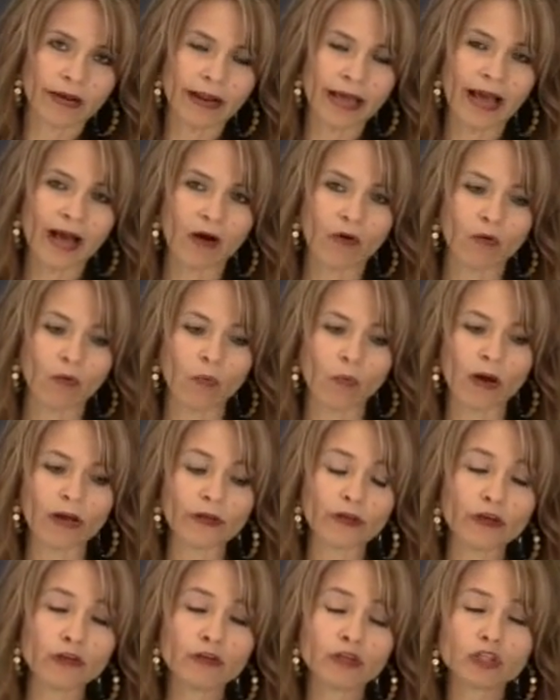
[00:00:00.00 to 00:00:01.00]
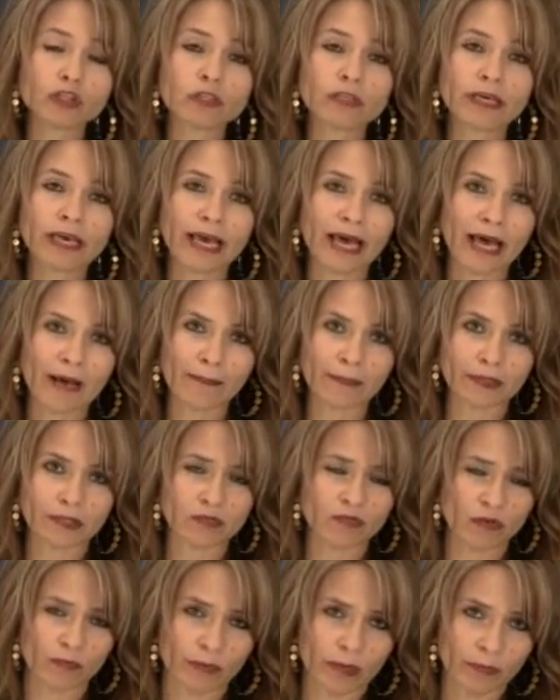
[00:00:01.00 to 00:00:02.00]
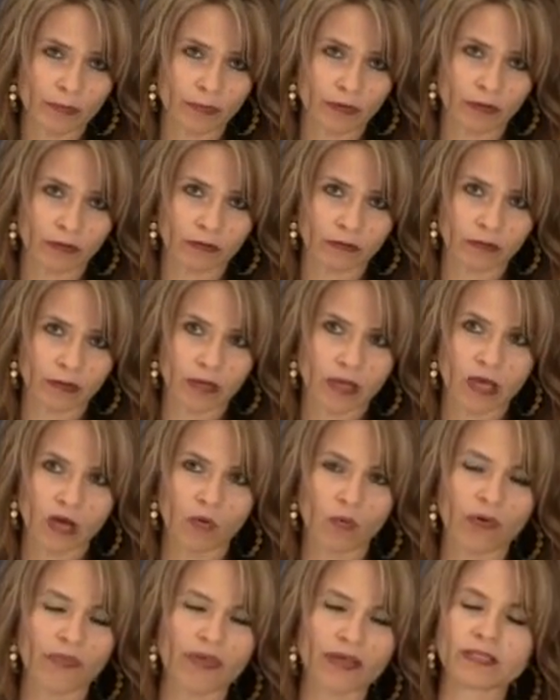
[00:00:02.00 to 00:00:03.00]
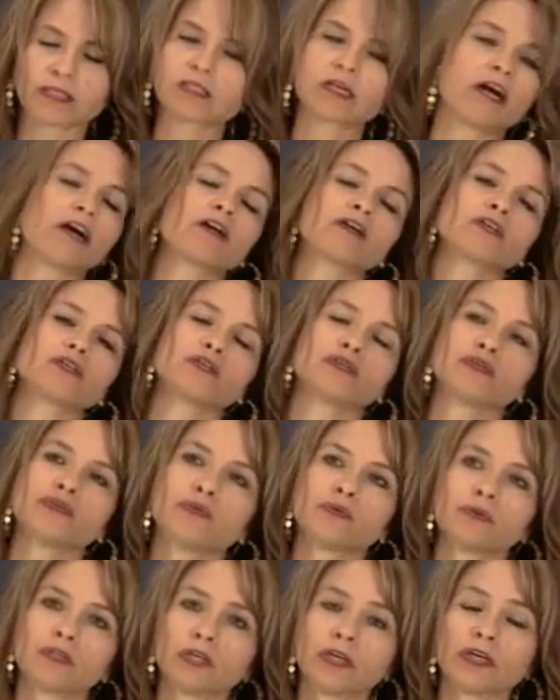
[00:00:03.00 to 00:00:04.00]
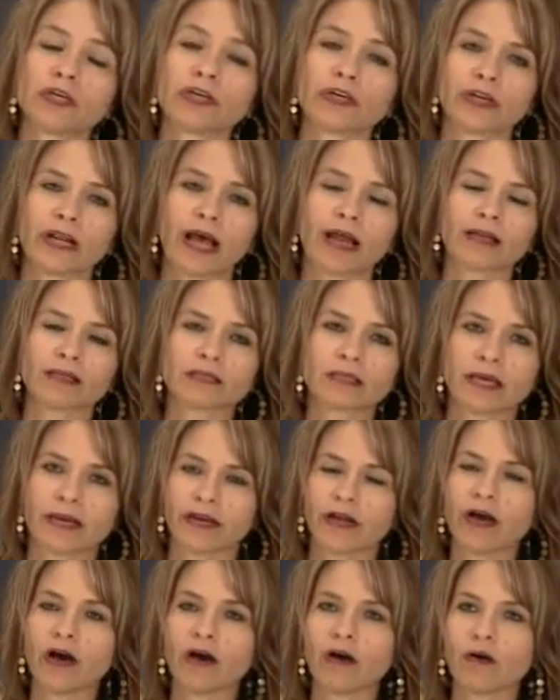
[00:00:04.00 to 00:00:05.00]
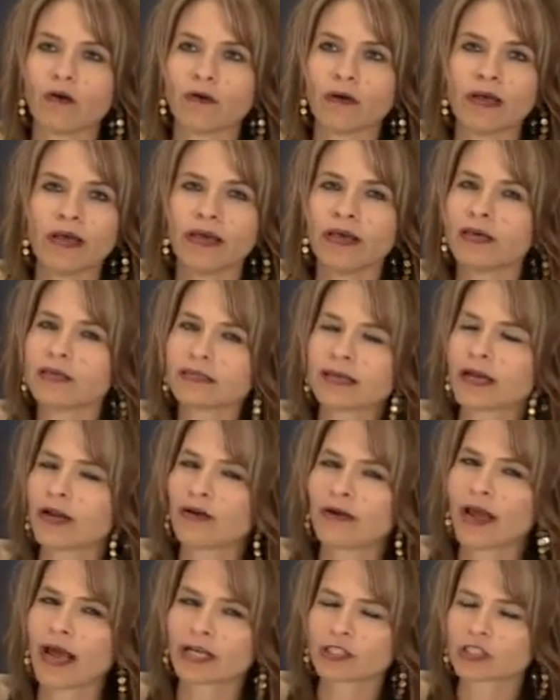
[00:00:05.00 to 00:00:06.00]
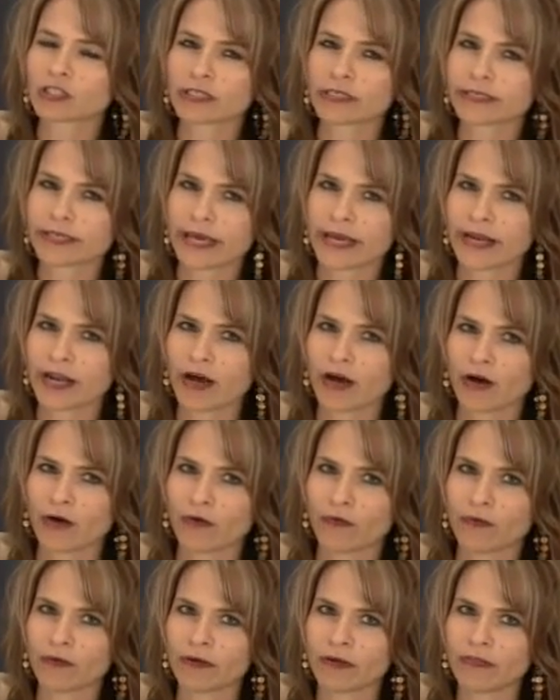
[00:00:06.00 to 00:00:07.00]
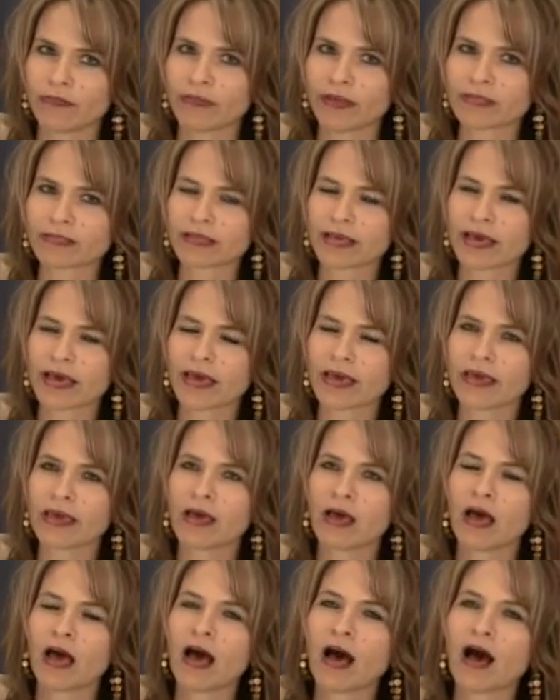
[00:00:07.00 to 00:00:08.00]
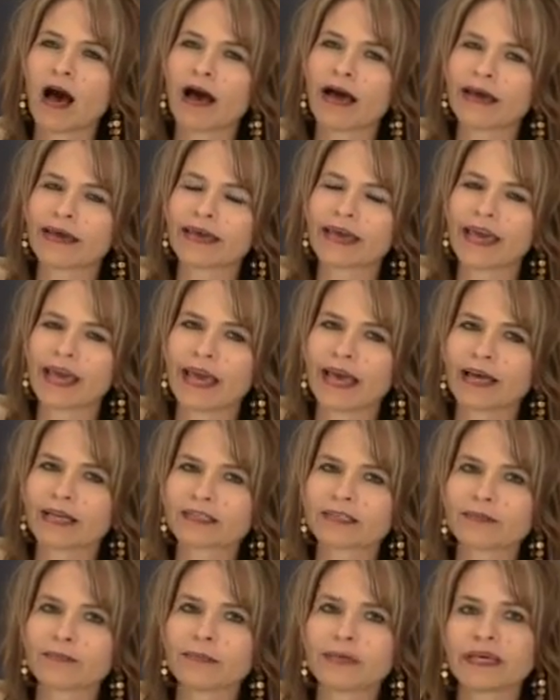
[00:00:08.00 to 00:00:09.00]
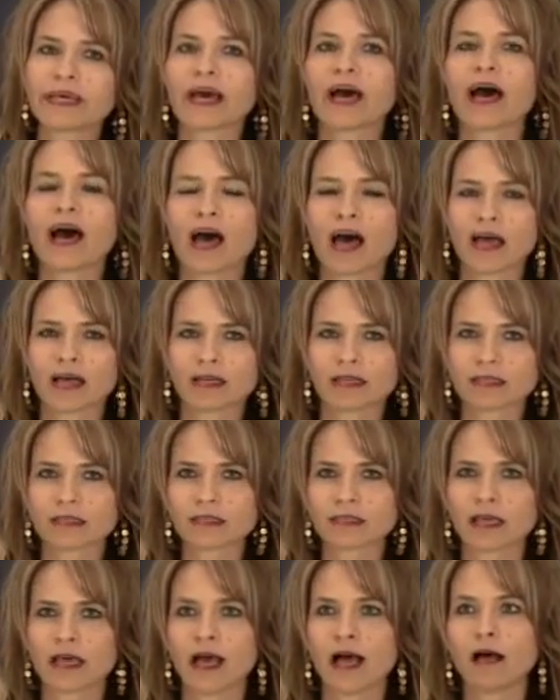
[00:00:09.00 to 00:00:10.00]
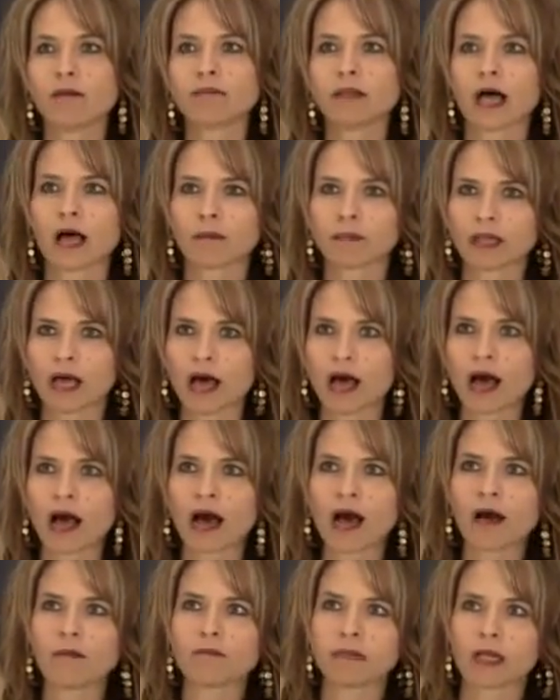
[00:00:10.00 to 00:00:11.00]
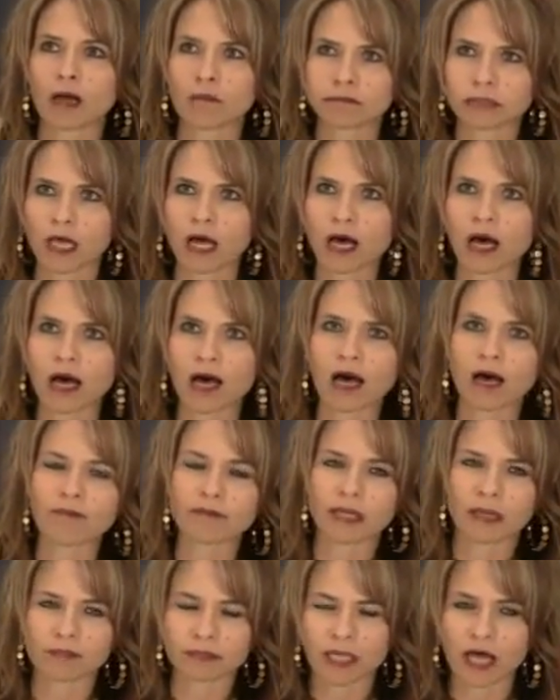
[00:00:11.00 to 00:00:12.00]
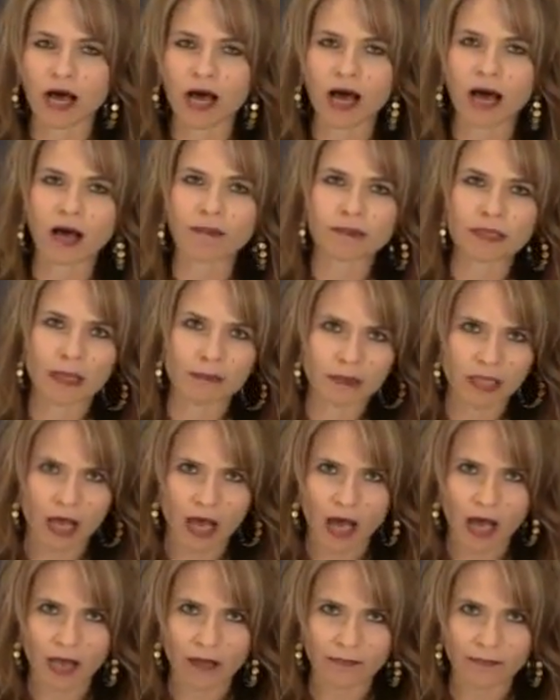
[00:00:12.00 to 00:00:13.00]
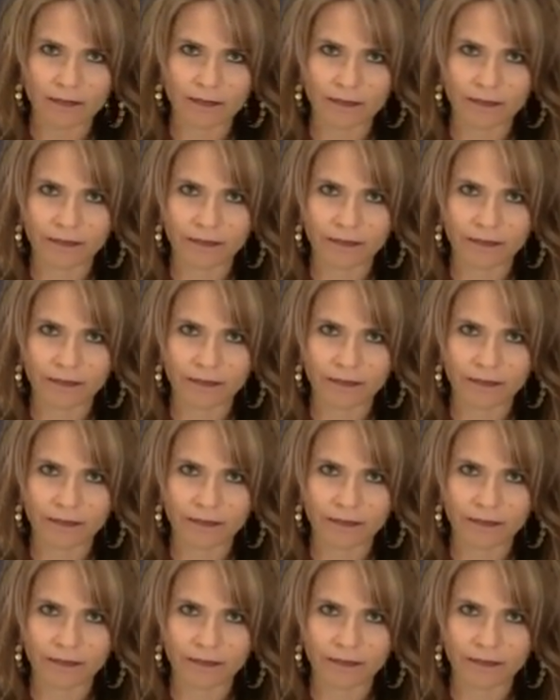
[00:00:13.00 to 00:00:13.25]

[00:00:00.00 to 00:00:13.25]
Now, what usually happens for people when they start to learn how to say no is they don't actually say no. They say, I can't because blah, blah, blah, blah, blah, blah, blah, blah.